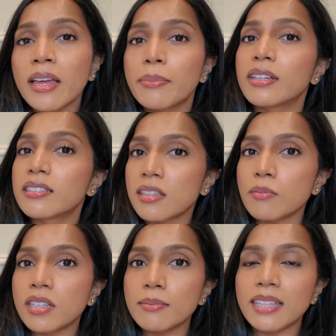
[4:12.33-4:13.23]
because
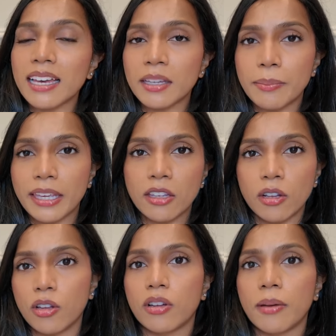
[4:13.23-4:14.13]
sometimes that can make
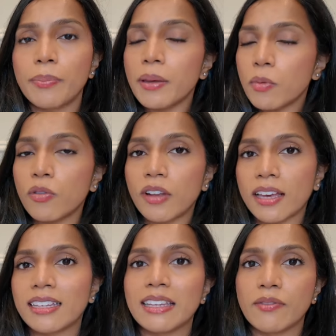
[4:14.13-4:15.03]
you look a bit more of
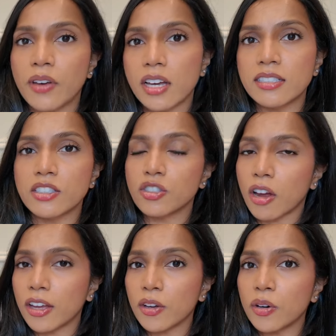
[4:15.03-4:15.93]
like an inverted
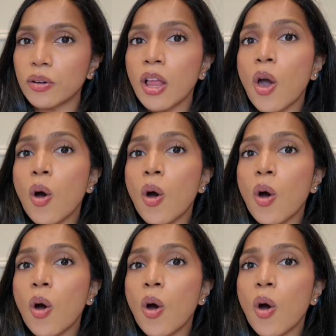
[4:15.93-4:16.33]
triangle,